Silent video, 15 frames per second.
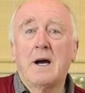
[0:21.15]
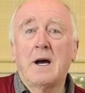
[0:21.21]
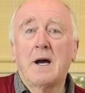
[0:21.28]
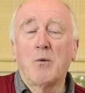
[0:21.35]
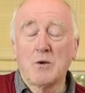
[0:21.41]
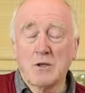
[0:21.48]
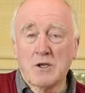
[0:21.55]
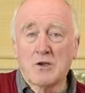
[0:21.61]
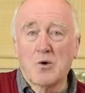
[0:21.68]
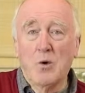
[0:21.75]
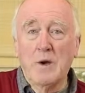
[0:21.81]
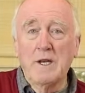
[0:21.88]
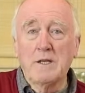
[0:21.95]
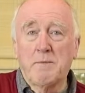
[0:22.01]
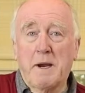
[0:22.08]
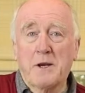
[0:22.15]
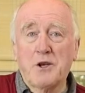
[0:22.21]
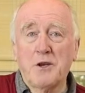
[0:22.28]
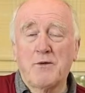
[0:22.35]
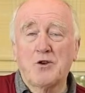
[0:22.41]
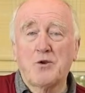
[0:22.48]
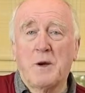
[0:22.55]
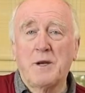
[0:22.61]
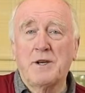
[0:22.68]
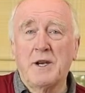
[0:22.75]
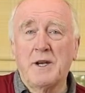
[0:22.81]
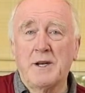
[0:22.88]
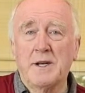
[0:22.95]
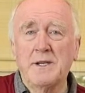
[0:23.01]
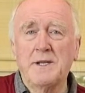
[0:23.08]
I was a school inspector for 20
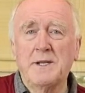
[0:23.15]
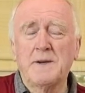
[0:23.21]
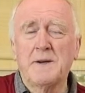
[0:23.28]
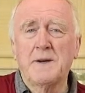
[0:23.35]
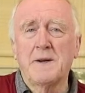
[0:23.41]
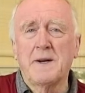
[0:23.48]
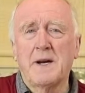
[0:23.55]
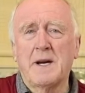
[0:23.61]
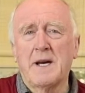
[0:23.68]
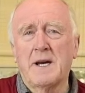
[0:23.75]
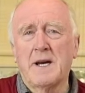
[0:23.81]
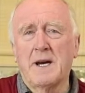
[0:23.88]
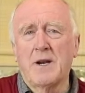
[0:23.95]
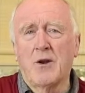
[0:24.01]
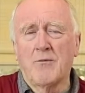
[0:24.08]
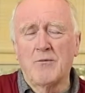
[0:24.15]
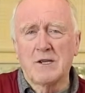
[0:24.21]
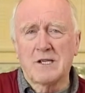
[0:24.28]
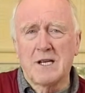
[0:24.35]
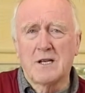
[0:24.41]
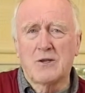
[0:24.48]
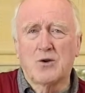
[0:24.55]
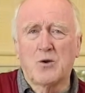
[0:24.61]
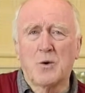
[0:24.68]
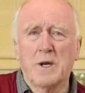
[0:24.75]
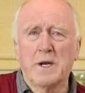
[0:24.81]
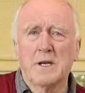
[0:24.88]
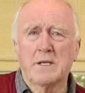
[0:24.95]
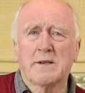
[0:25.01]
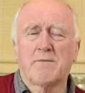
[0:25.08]
years, and obviously 2
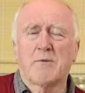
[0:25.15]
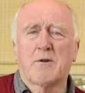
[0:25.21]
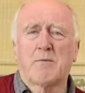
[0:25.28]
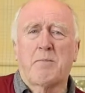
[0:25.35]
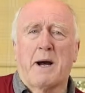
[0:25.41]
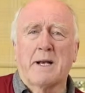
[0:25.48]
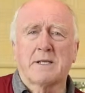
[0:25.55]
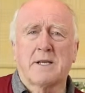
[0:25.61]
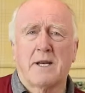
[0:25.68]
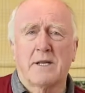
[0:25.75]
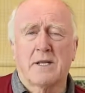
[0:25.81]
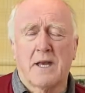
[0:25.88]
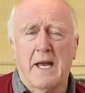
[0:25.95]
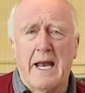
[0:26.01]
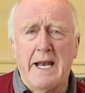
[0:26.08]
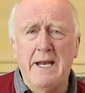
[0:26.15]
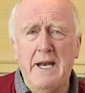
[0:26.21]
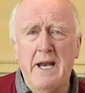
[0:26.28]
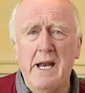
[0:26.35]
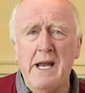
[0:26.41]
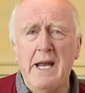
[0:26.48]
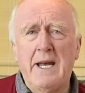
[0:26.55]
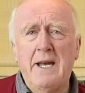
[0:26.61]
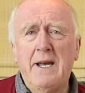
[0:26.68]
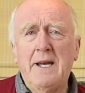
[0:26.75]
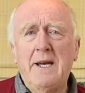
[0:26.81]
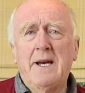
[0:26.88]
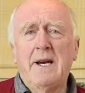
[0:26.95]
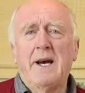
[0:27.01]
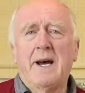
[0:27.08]
years have passed since then,
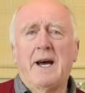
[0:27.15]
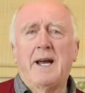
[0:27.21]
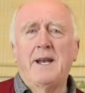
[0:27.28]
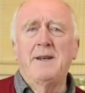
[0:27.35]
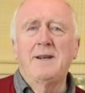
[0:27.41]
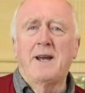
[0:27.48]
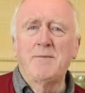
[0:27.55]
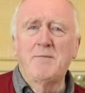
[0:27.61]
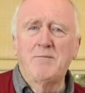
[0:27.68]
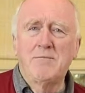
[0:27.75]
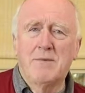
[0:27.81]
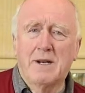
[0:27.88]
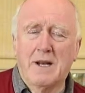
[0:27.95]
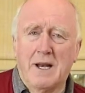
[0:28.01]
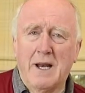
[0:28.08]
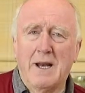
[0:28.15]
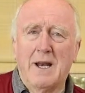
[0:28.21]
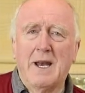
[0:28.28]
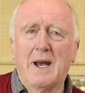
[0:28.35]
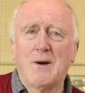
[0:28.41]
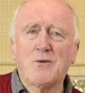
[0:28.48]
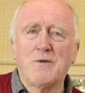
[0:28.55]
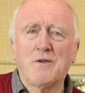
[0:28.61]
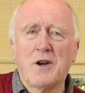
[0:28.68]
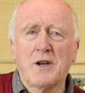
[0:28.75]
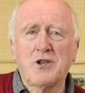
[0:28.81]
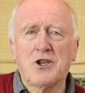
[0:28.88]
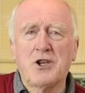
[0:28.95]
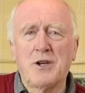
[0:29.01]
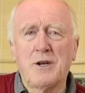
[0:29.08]
and I'm clearly out of
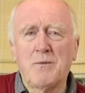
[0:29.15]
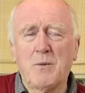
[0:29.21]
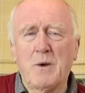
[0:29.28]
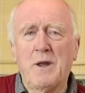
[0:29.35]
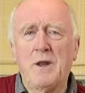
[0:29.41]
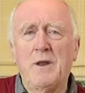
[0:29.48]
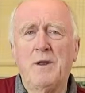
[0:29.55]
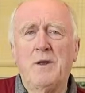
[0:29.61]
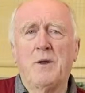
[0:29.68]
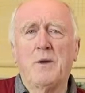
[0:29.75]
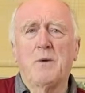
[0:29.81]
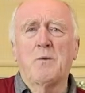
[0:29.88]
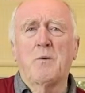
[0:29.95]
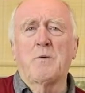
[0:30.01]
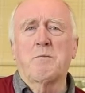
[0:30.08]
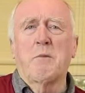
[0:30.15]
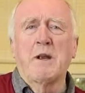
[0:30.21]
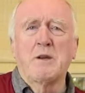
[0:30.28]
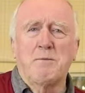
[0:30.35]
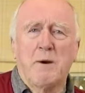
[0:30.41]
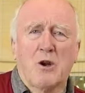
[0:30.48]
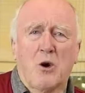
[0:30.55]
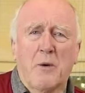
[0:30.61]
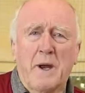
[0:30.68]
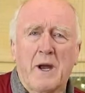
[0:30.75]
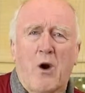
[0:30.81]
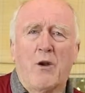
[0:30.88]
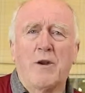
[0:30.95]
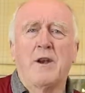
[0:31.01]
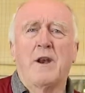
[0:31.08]
touch with what might be going
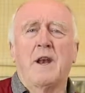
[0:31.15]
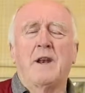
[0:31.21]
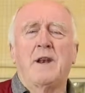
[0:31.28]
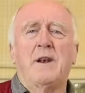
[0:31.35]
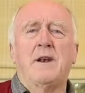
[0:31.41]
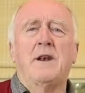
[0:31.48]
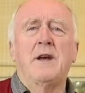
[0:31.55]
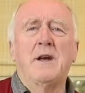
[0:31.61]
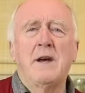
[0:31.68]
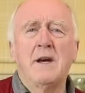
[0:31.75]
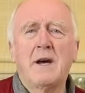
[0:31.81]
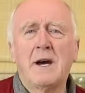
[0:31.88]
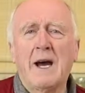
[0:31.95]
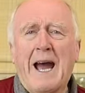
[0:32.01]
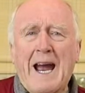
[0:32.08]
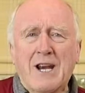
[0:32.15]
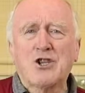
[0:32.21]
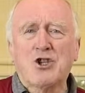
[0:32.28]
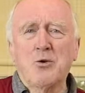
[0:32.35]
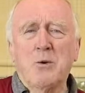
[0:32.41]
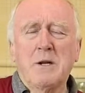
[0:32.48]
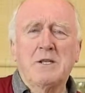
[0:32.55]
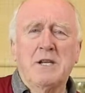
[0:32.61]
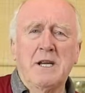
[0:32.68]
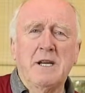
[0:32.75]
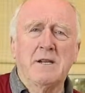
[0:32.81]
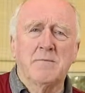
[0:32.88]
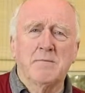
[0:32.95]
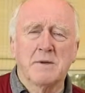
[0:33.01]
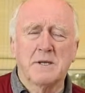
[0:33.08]
on in actual
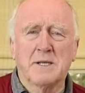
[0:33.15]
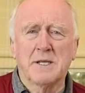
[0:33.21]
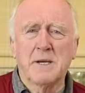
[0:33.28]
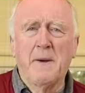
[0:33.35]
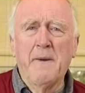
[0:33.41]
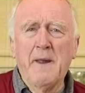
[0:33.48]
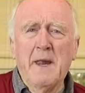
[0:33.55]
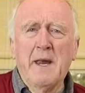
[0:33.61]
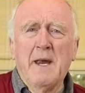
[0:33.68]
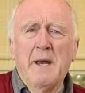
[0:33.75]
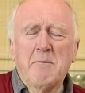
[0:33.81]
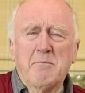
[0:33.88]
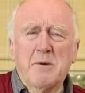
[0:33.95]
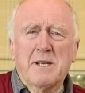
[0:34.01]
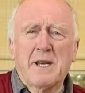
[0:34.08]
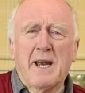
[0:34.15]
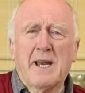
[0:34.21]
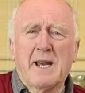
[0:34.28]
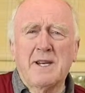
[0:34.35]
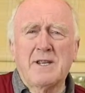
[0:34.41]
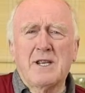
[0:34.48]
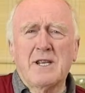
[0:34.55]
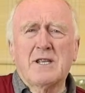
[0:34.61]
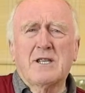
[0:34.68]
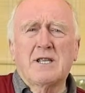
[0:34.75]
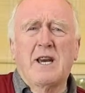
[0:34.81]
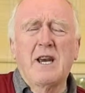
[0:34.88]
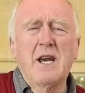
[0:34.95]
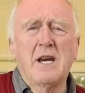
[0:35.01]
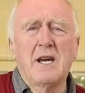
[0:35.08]
terms. But I can
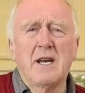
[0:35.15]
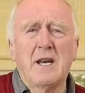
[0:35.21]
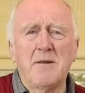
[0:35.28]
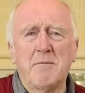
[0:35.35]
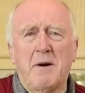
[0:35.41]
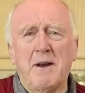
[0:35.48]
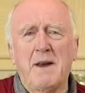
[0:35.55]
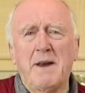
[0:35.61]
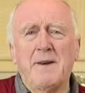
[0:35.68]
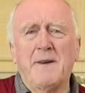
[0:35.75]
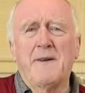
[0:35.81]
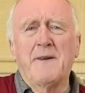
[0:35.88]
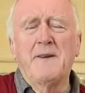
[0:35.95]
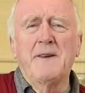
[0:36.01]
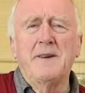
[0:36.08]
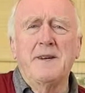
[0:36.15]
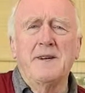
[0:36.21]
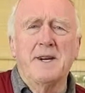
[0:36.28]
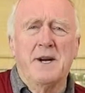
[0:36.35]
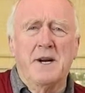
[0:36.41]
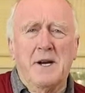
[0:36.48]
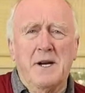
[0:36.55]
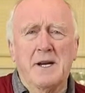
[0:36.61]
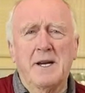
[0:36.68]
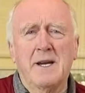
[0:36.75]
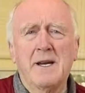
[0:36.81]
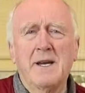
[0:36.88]
just hear in my ear